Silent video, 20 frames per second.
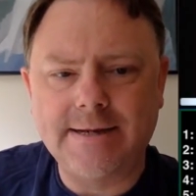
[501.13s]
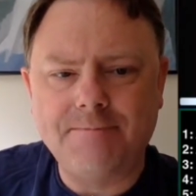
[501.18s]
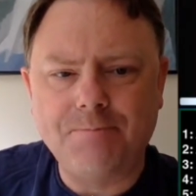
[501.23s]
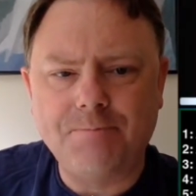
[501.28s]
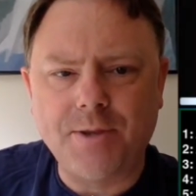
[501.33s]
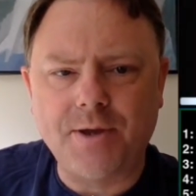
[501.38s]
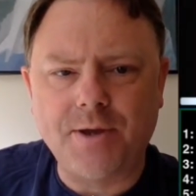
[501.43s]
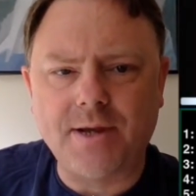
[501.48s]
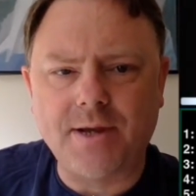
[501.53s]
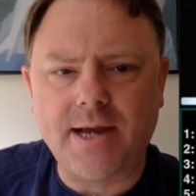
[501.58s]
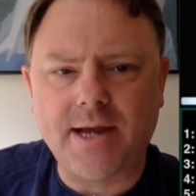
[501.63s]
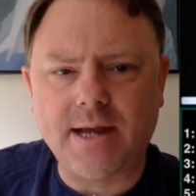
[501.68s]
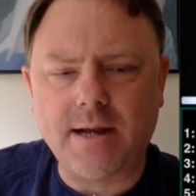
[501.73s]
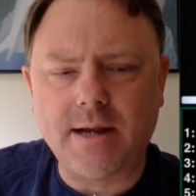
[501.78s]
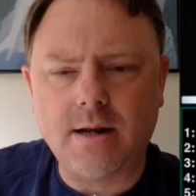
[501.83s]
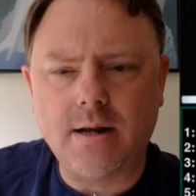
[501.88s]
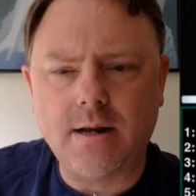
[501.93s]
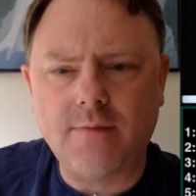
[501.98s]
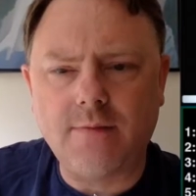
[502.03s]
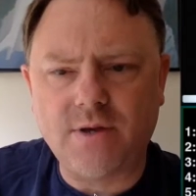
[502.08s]
Okay, and
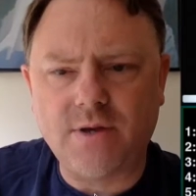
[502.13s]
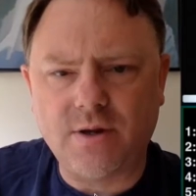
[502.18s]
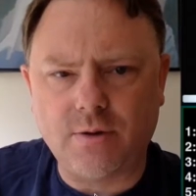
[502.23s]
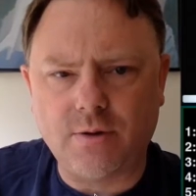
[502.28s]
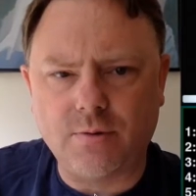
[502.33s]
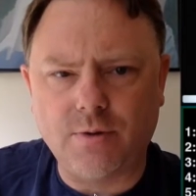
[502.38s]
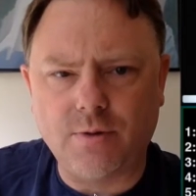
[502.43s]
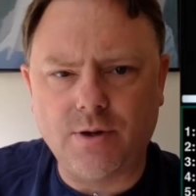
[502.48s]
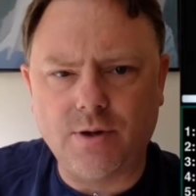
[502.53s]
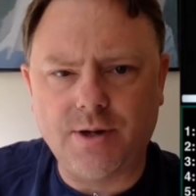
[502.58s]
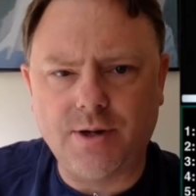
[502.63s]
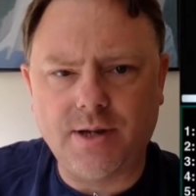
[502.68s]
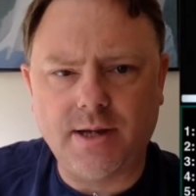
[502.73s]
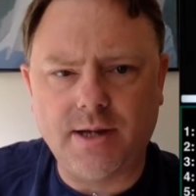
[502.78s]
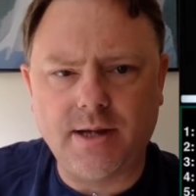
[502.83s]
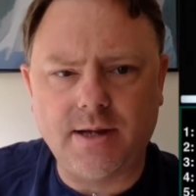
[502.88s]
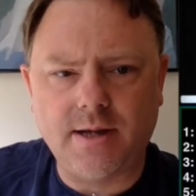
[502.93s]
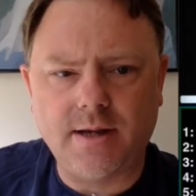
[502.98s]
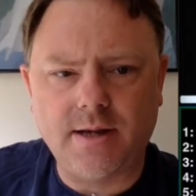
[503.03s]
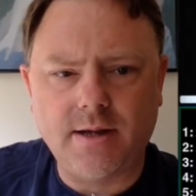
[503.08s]
a lovely long word
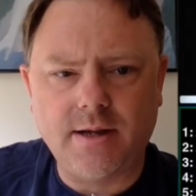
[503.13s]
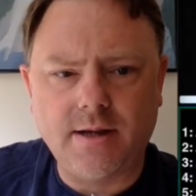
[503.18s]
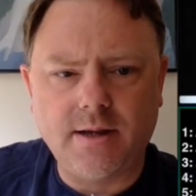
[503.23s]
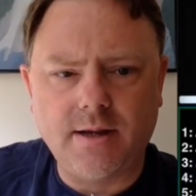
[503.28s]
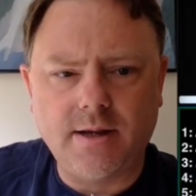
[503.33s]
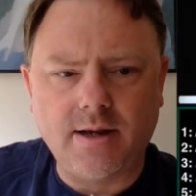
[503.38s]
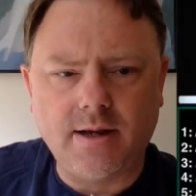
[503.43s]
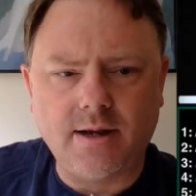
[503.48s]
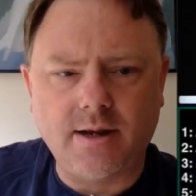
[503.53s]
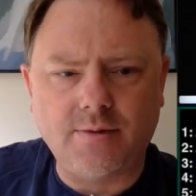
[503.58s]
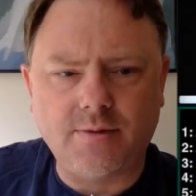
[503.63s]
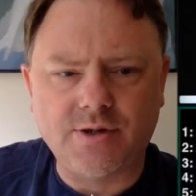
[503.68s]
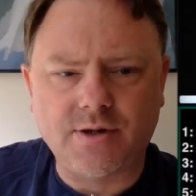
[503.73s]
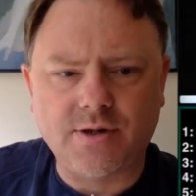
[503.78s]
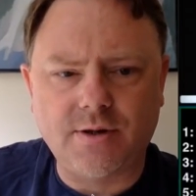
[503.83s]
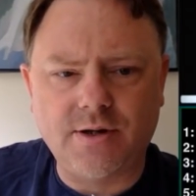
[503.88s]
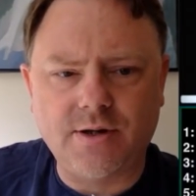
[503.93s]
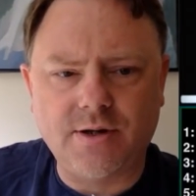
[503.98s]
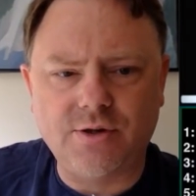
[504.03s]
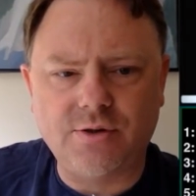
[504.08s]
here, which I'm
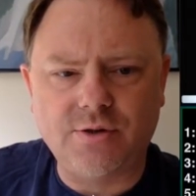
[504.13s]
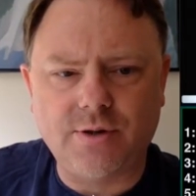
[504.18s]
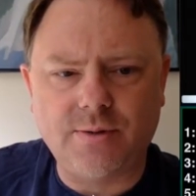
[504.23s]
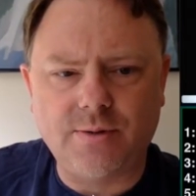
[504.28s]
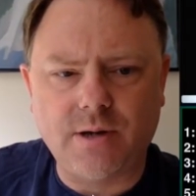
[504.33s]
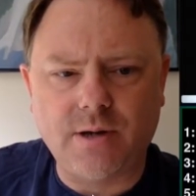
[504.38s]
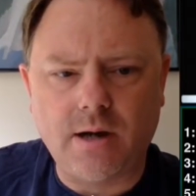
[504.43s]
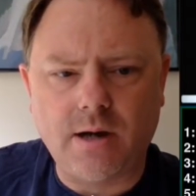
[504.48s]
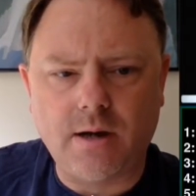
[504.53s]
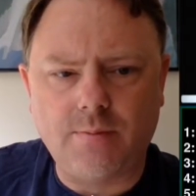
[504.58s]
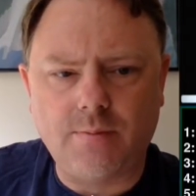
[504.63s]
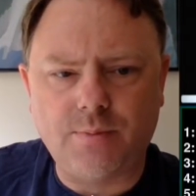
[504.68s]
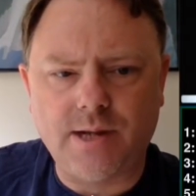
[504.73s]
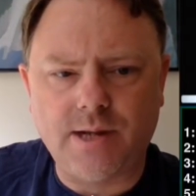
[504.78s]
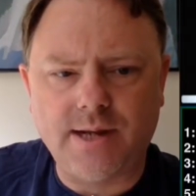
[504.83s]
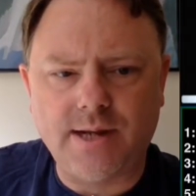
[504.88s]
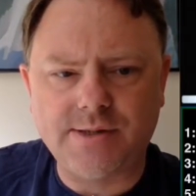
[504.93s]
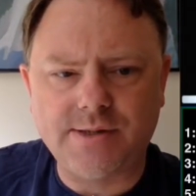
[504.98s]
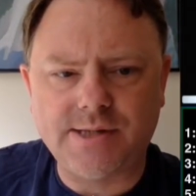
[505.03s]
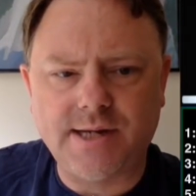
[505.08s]
going to enjoy
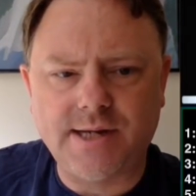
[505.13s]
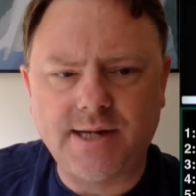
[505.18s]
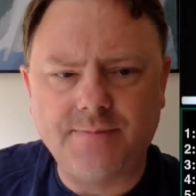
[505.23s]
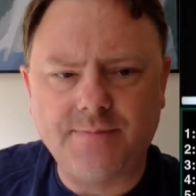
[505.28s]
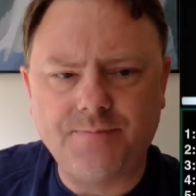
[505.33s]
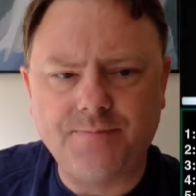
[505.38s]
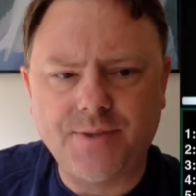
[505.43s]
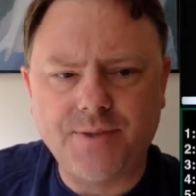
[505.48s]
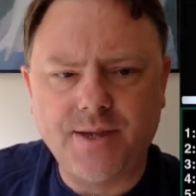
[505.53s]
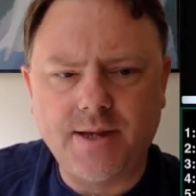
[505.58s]
pronouncing,